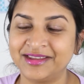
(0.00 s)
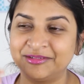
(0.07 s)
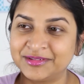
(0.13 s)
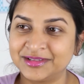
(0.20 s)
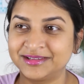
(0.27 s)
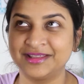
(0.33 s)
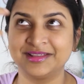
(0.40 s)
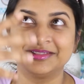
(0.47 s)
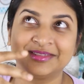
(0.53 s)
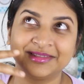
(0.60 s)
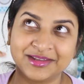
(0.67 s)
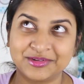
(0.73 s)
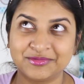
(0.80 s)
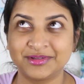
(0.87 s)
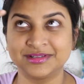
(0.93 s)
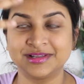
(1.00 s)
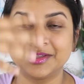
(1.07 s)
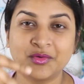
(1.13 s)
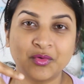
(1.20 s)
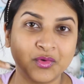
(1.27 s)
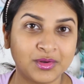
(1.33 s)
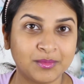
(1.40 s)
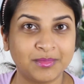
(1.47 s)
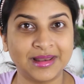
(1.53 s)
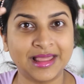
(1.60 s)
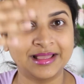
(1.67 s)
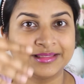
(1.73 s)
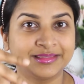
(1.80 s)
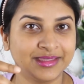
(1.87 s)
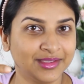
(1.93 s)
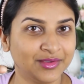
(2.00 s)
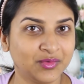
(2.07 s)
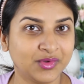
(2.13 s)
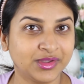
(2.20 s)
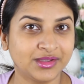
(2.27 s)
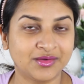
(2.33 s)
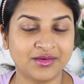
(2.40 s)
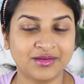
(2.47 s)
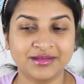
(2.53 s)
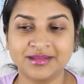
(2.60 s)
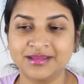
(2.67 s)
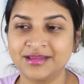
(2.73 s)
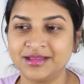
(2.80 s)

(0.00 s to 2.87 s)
It was like whole black thing going on.